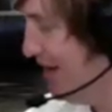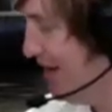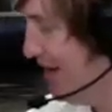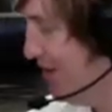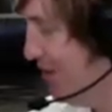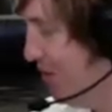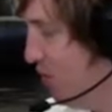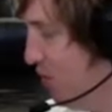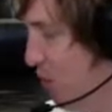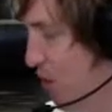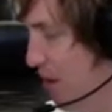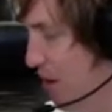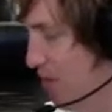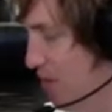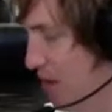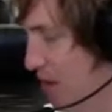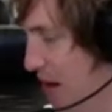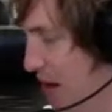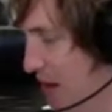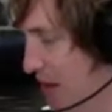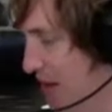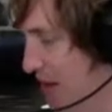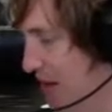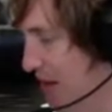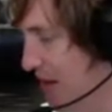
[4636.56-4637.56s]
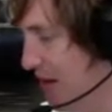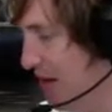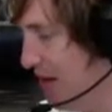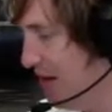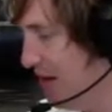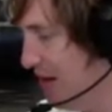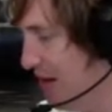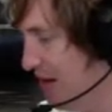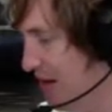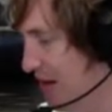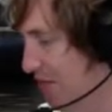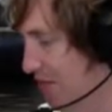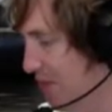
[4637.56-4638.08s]
the one by the
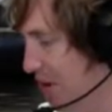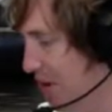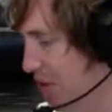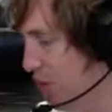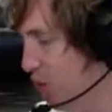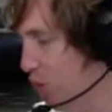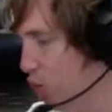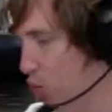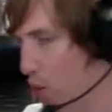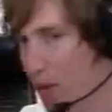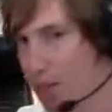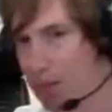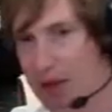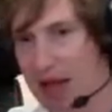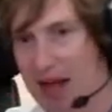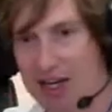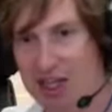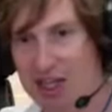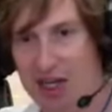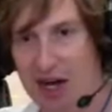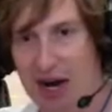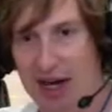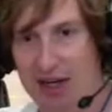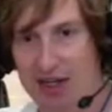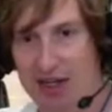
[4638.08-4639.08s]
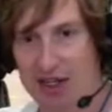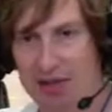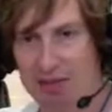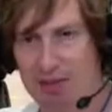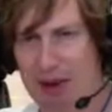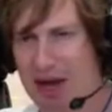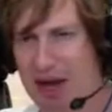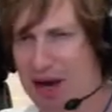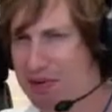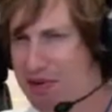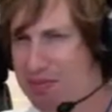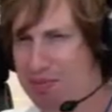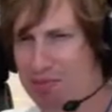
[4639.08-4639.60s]
Whiplash guy just made.
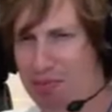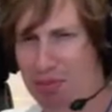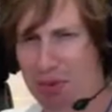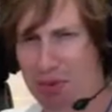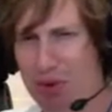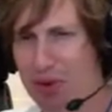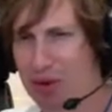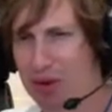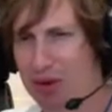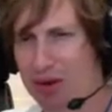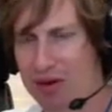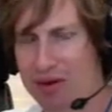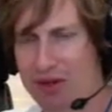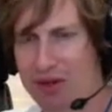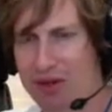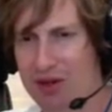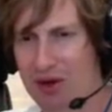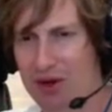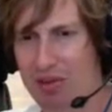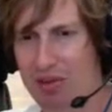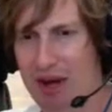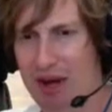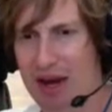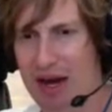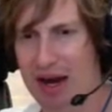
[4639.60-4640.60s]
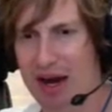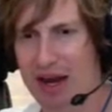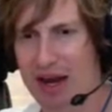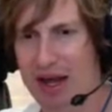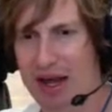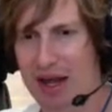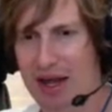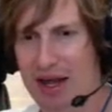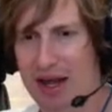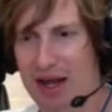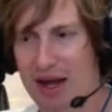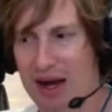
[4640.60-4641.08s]
It was brutal. It was so bad.